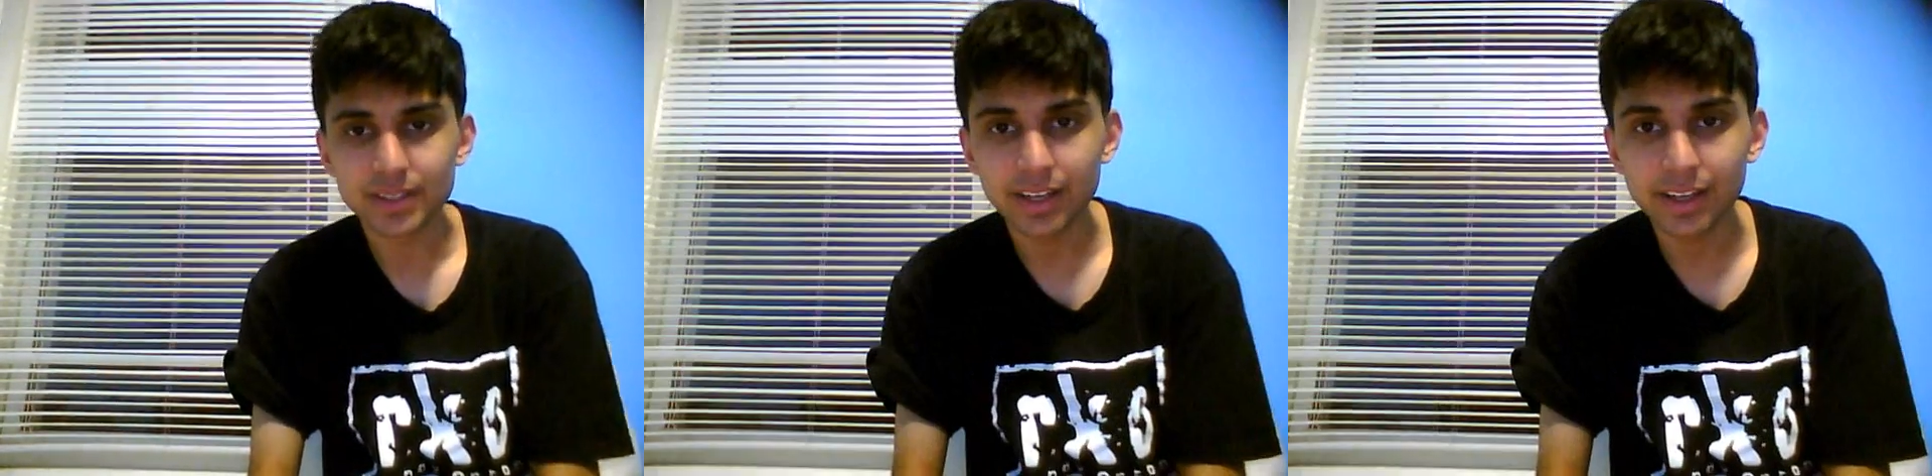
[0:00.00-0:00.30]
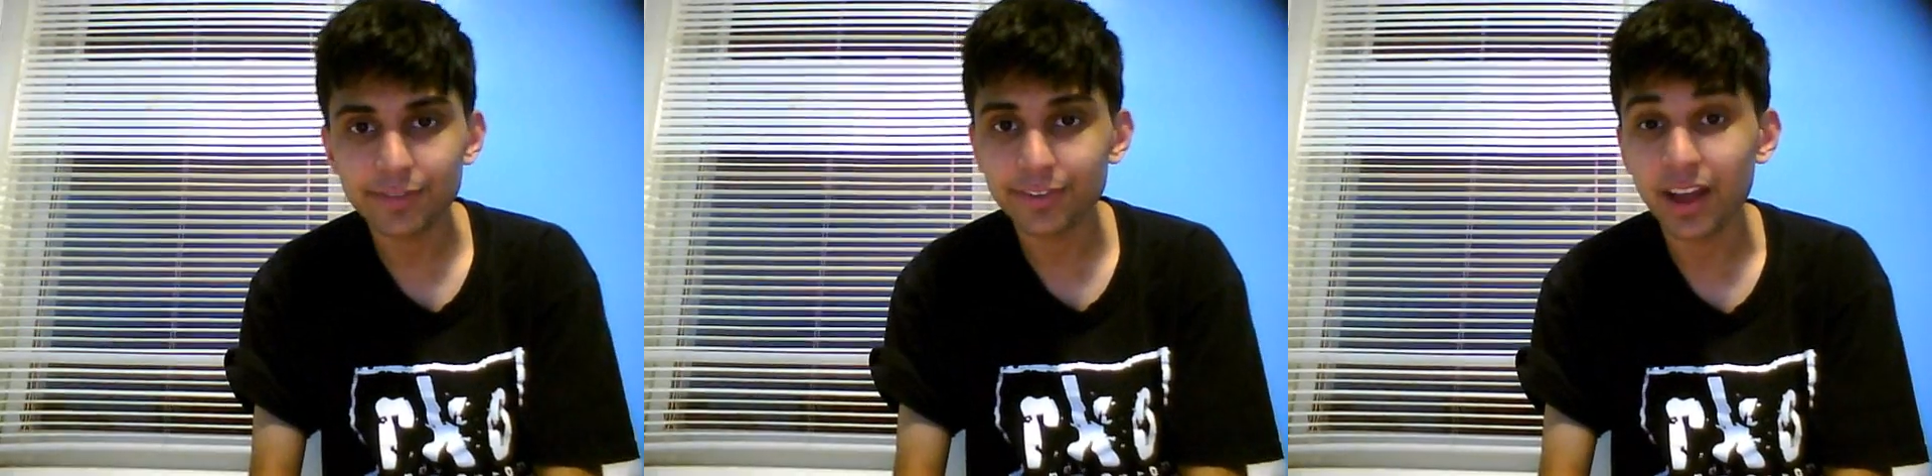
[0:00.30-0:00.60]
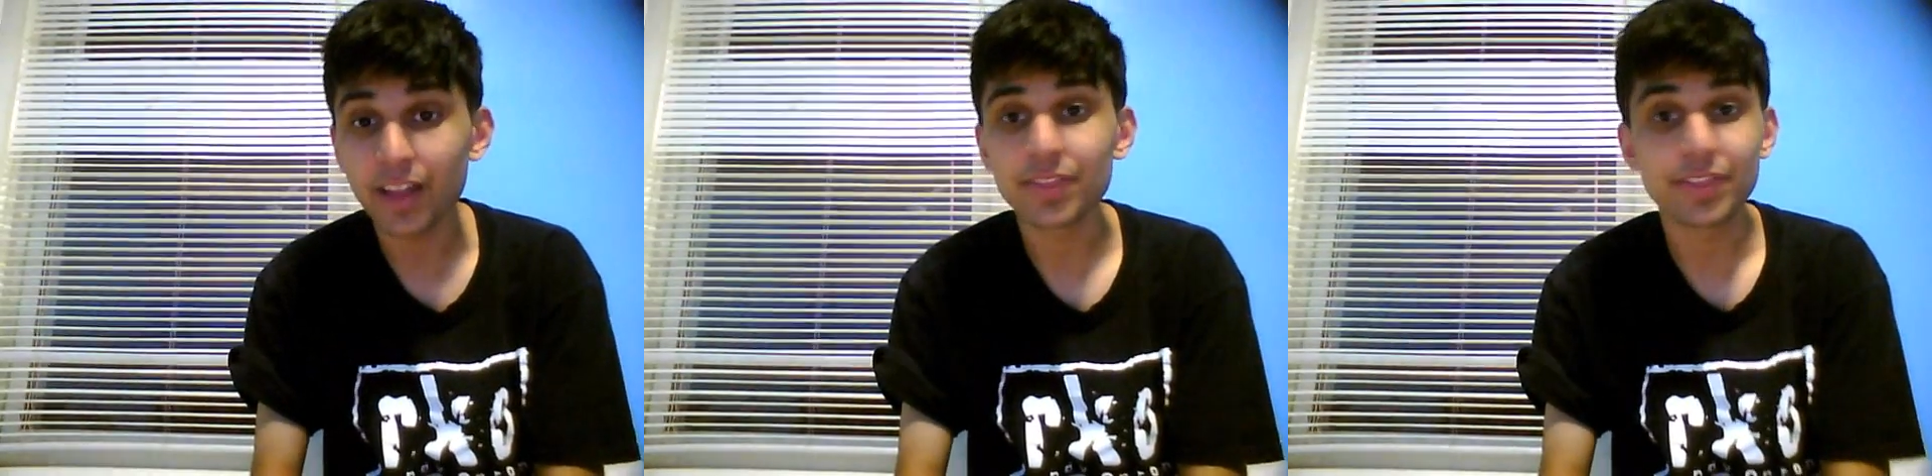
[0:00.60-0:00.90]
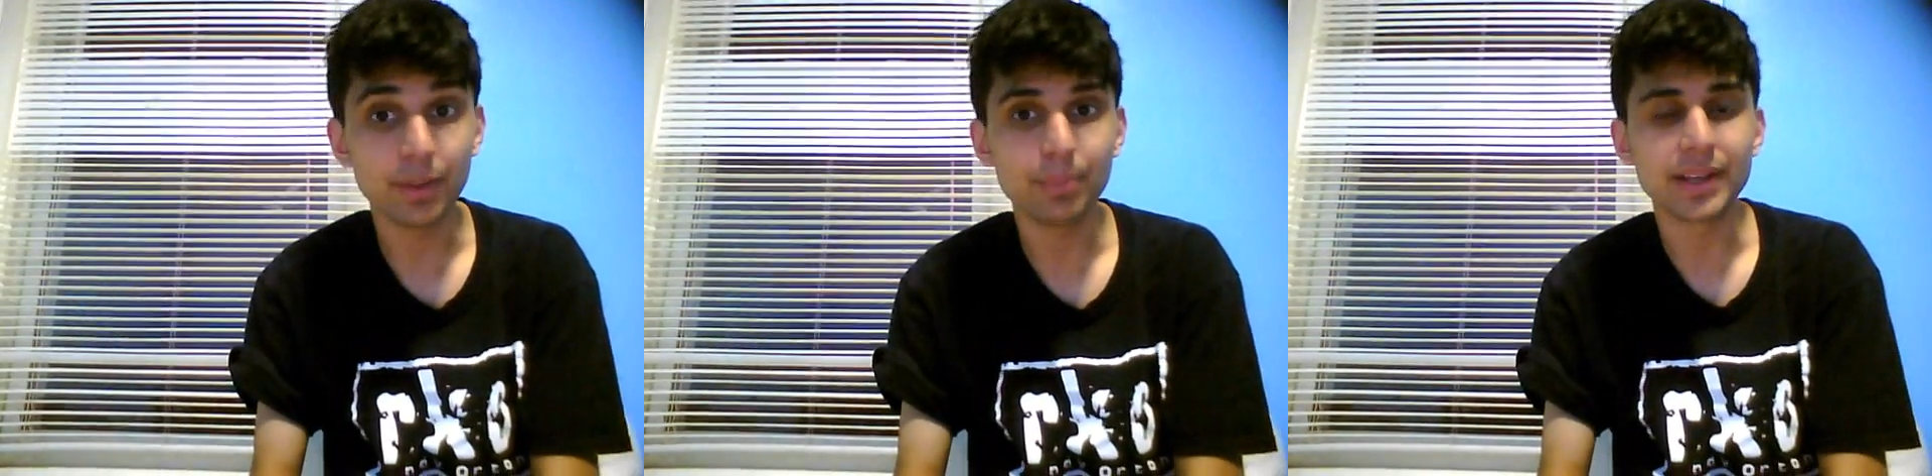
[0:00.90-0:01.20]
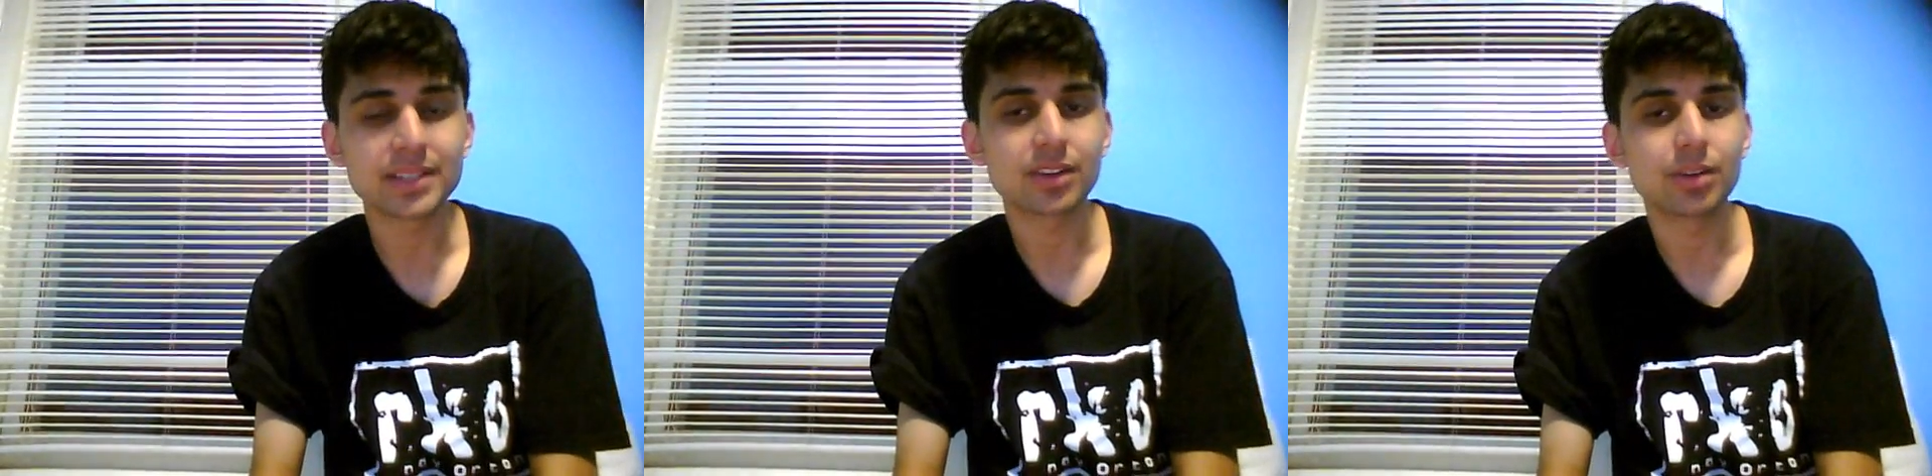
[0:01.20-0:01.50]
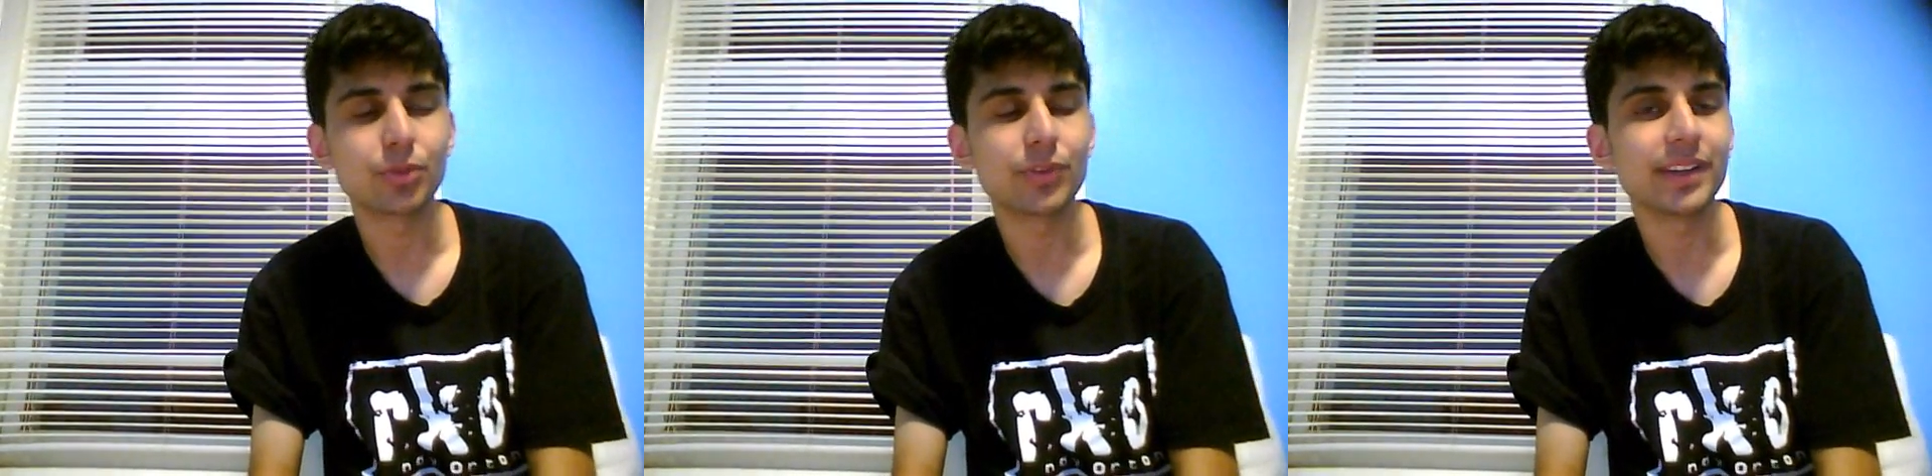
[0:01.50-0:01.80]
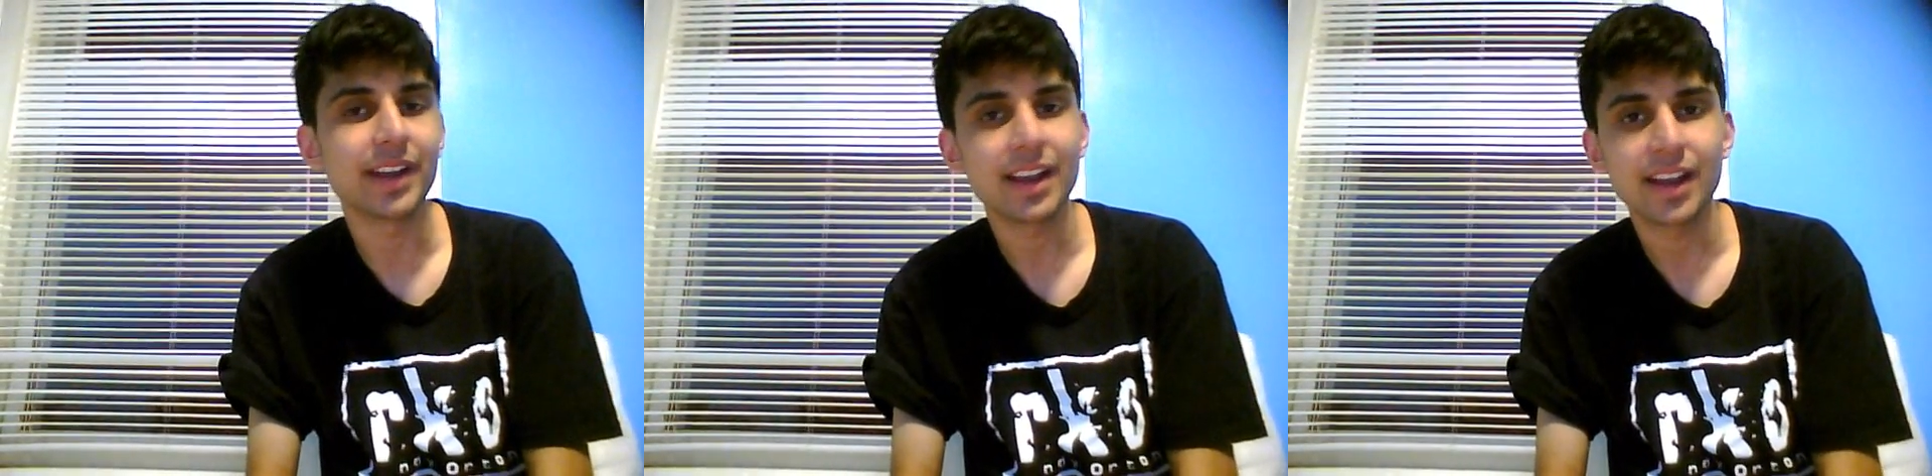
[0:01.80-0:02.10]
if not the best horror movie
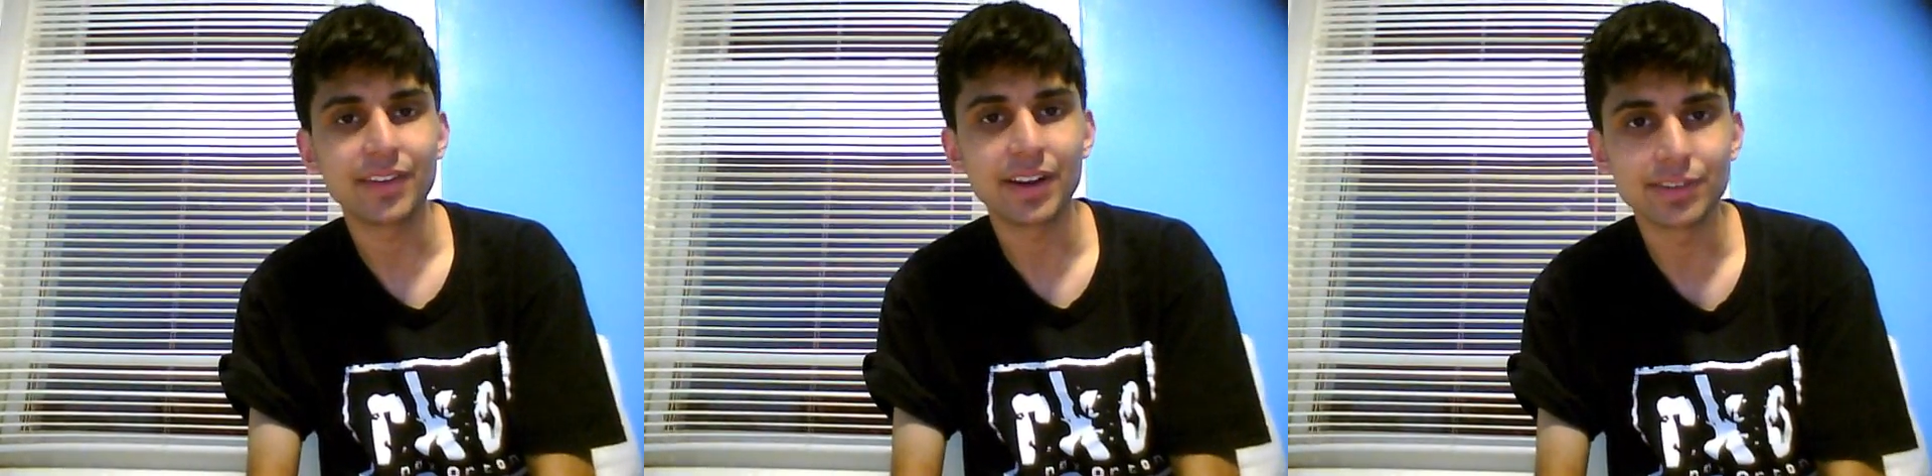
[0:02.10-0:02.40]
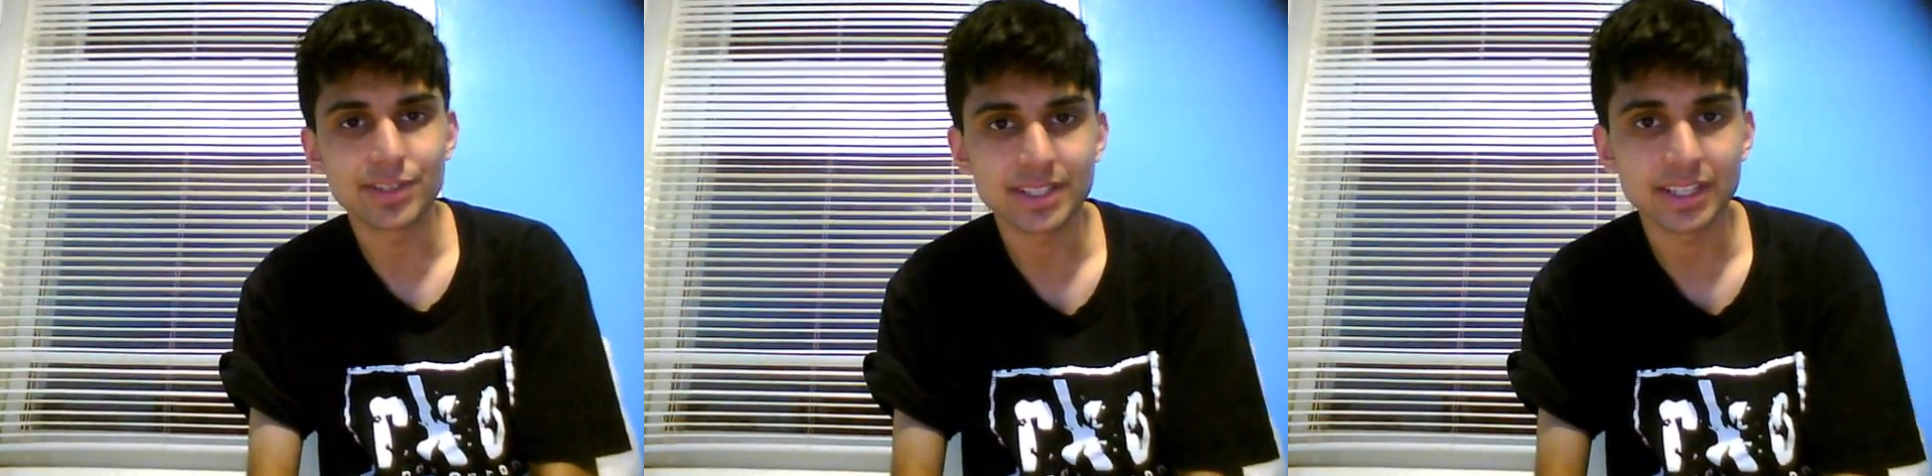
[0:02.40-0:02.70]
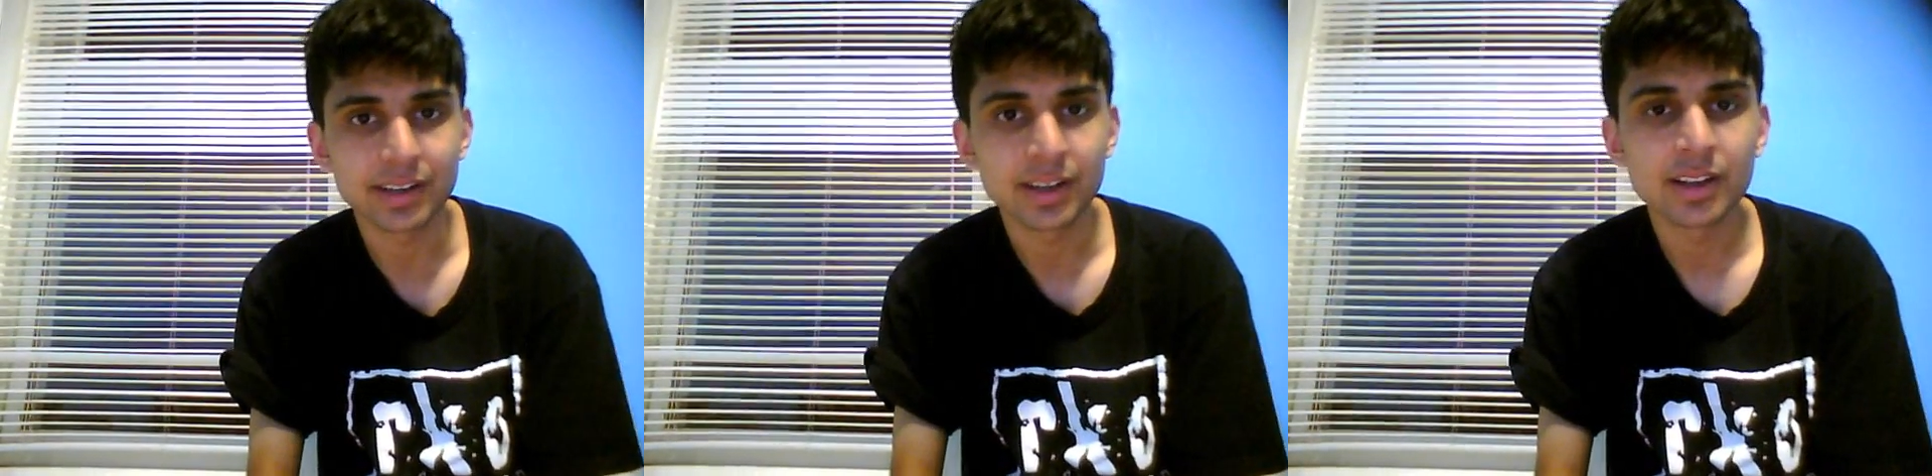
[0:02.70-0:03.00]
that I have ever seen.